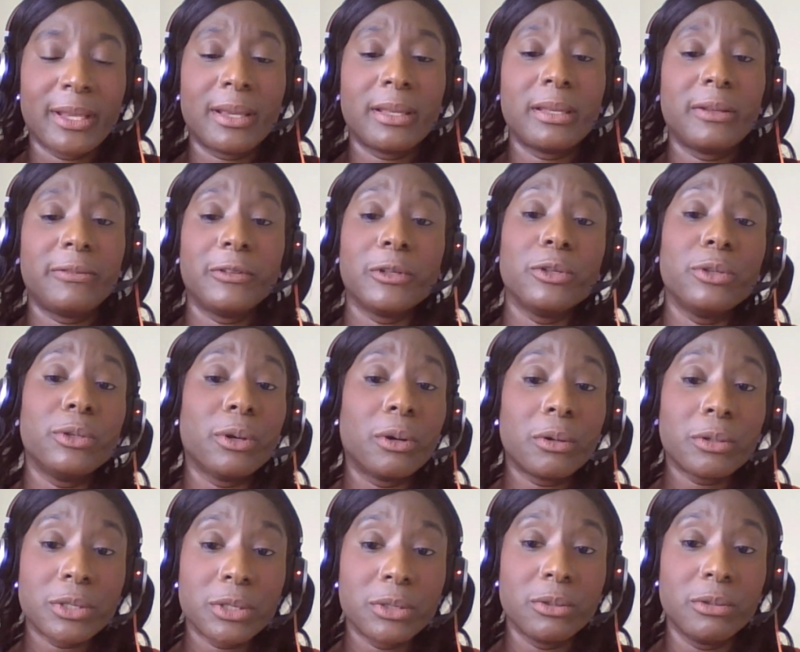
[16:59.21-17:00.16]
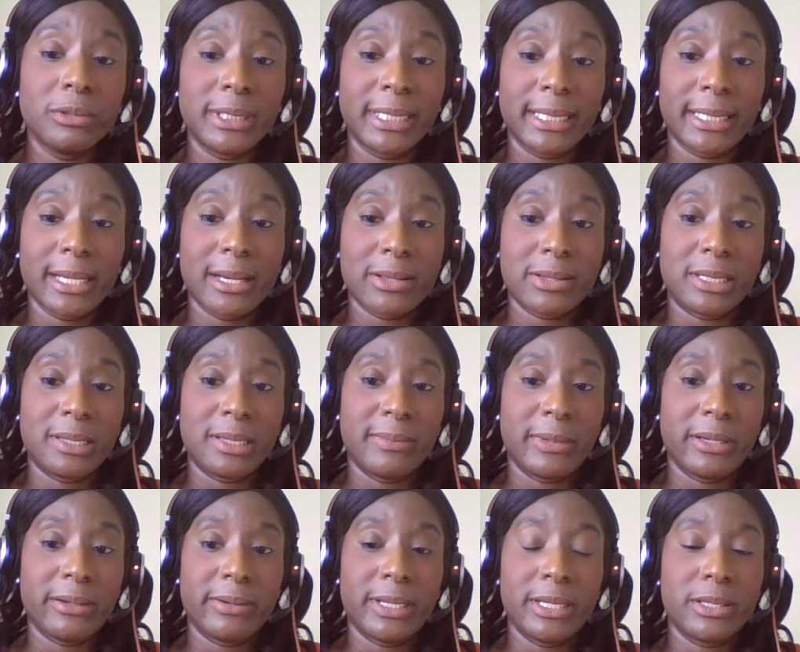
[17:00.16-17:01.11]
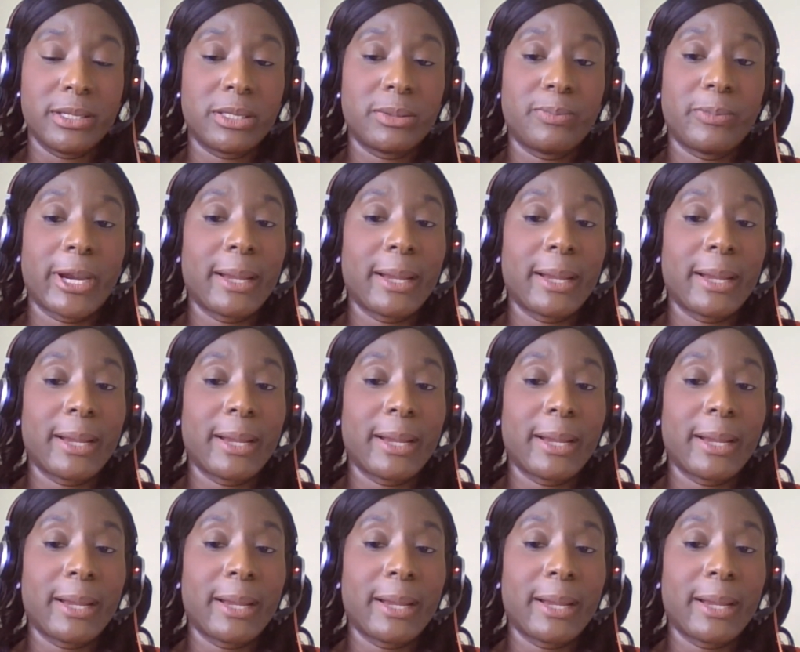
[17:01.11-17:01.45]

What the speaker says: And if you're not an audit customer and